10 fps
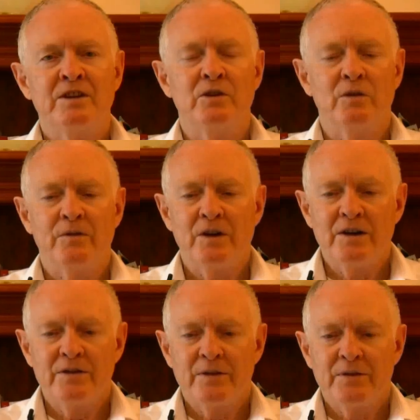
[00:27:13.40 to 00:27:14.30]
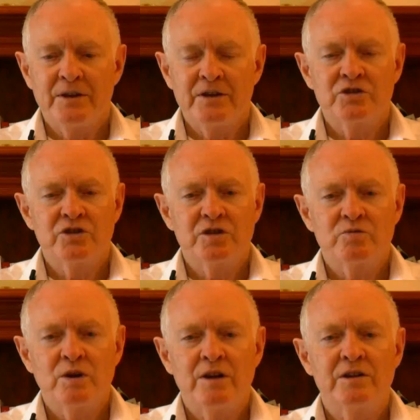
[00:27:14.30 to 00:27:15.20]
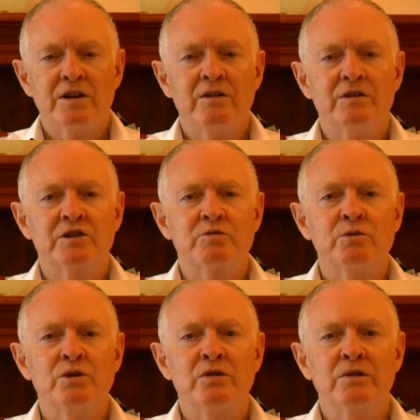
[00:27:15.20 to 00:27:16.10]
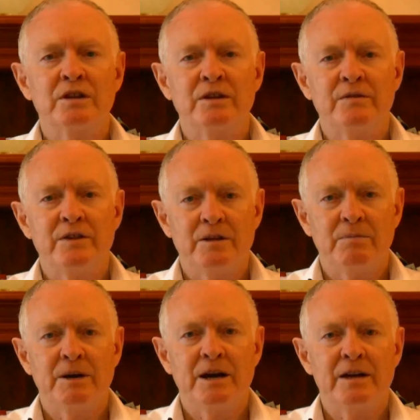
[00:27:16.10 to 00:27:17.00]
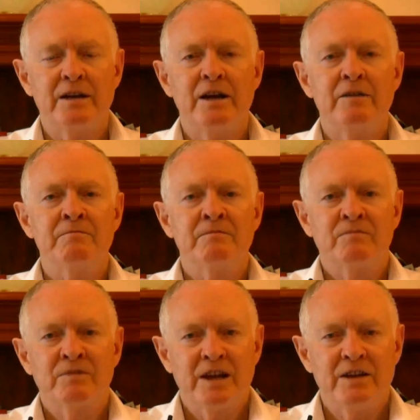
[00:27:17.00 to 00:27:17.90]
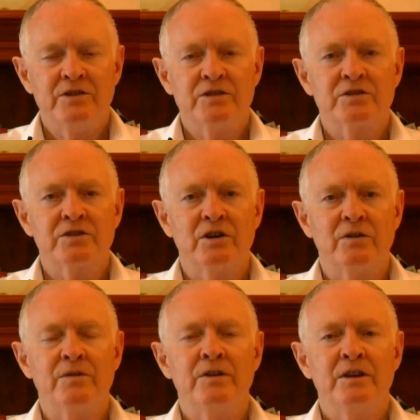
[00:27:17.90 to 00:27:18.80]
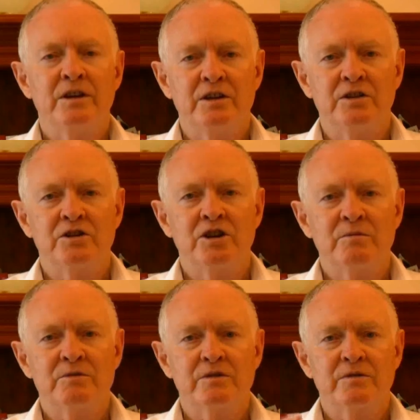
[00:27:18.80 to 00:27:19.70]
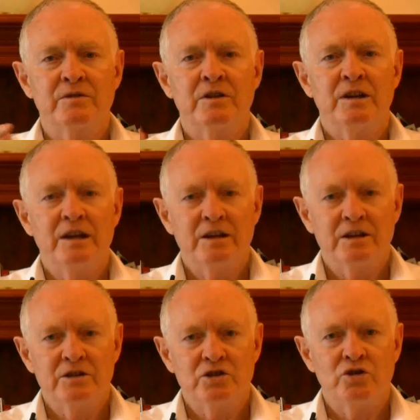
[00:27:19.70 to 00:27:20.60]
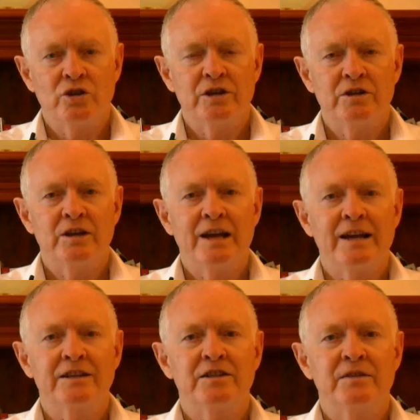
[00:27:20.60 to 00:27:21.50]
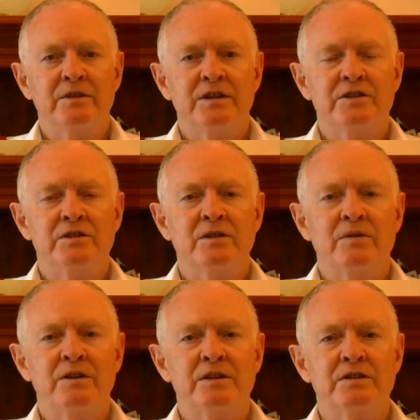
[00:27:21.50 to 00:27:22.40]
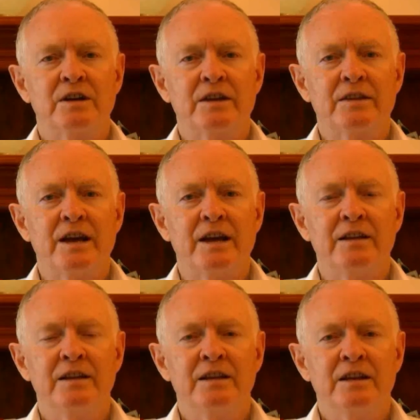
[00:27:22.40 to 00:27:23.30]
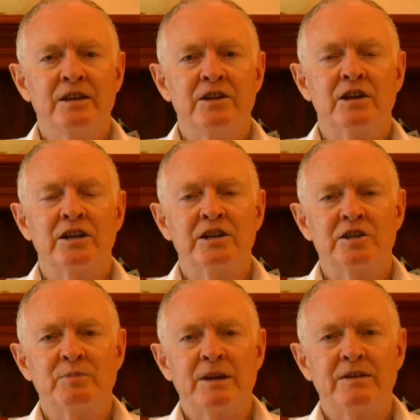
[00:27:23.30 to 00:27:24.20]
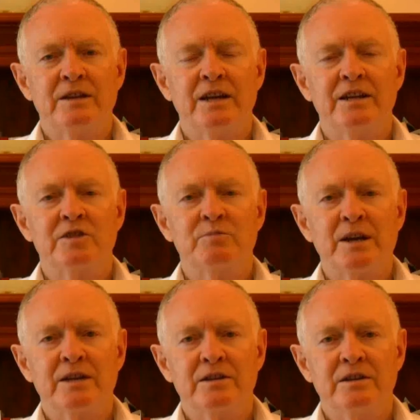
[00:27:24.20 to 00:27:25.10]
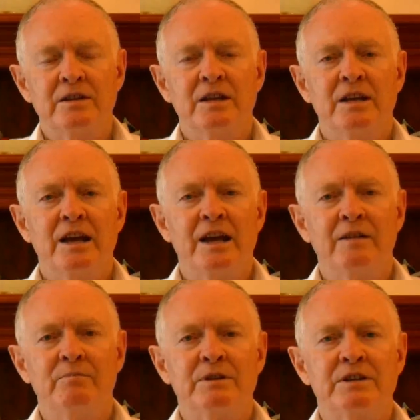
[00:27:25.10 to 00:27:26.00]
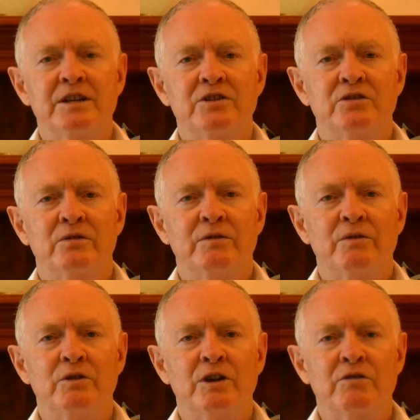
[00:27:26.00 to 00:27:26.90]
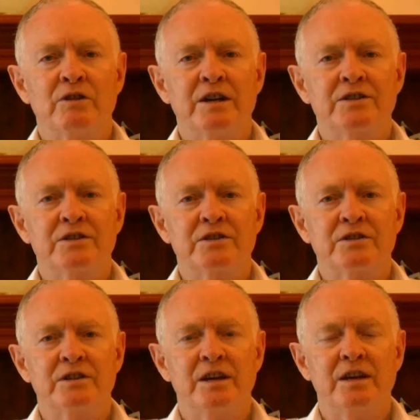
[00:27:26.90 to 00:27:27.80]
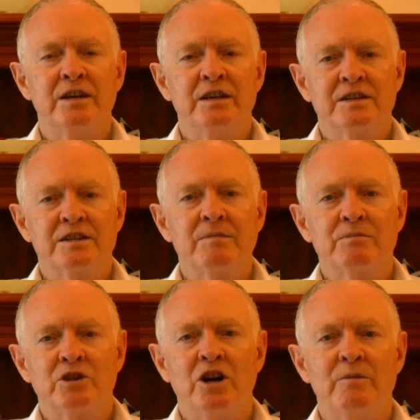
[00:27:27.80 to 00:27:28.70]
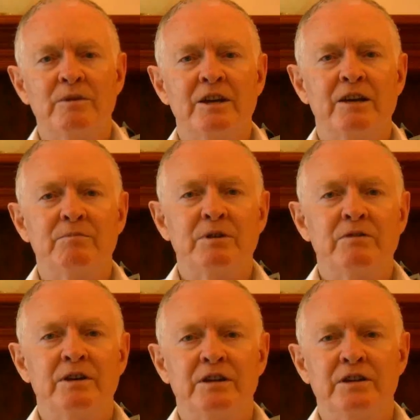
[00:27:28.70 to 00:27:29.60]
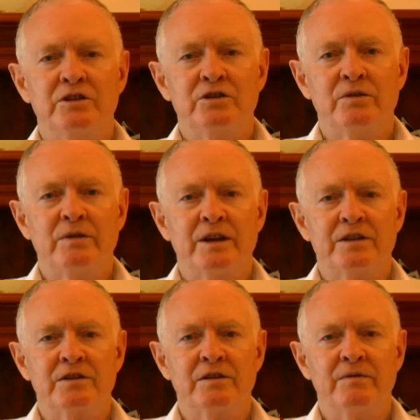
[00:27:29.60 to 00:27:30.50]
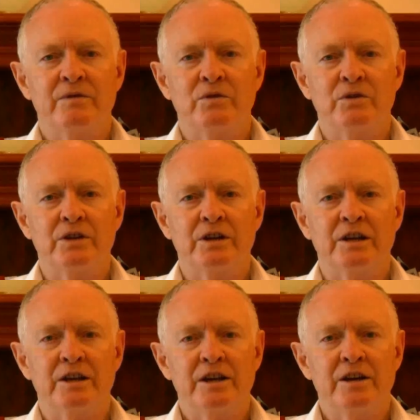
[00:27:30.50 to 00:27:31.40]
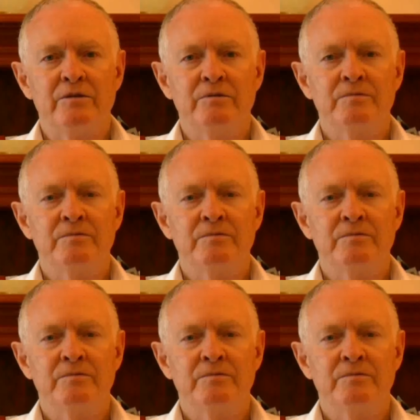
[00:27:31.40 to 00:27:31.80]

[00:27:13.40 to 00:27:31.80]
You'll find that things just won't go as smoothly for your partner and yourself in terms of joint activities and things like that. You can expect the unexpected and potential for a crisis there sometime in that period in 2014, Leo.